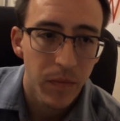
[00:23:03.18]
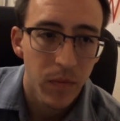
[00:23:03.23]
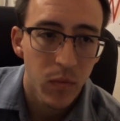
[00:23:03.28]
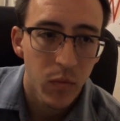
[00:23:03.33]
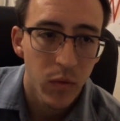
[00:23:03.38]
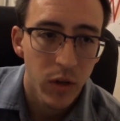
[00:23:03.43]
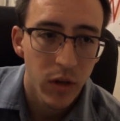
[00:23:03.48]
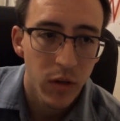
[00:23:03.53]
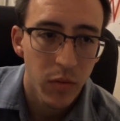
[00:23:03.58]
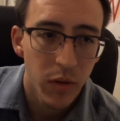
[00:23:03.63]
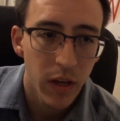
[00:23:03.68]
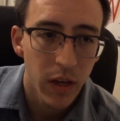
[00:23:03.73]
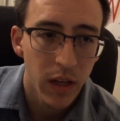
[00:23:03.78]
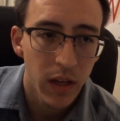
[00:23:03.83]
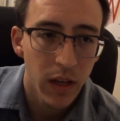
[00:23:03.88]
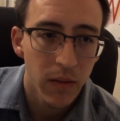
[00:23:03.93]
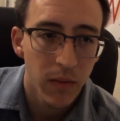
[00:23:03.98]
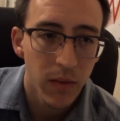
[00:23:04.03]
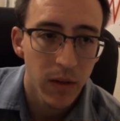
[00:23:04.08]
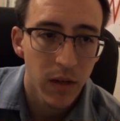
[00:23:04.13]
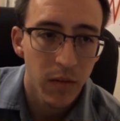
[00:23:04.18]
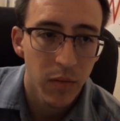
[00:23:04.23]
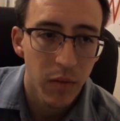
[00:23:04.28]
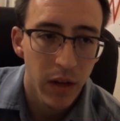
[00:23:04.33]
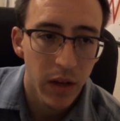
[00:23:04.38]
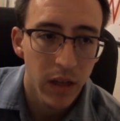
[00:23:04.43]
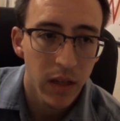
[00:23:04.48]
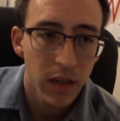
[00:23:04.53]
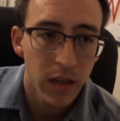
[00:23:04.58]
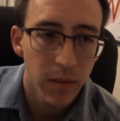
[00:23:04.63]
when you're
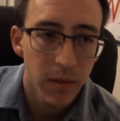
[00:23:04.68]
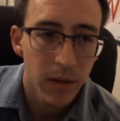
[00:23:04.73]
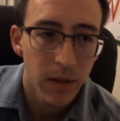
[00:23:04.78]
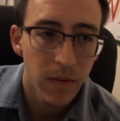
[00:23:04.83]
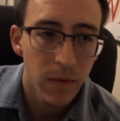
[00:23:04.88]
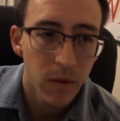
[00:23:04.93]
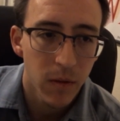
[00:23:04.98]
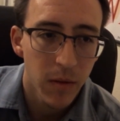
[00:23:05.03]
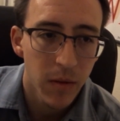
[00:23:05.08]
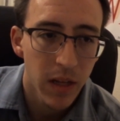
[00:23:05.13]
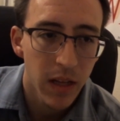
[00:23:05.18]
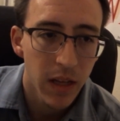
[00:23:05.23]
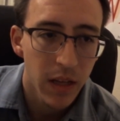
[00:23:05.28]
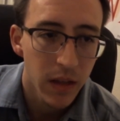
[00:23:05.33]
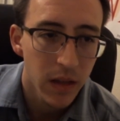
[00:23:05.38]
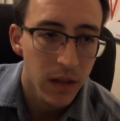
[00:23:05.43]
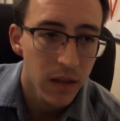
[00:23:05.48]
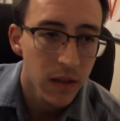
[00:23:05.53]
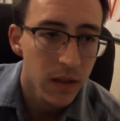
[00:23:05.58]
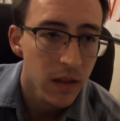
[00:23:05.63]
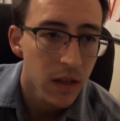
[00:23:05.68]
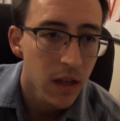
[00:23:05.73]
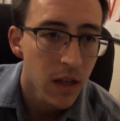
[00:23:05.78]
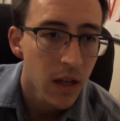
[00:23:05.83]
playing a limited format like this.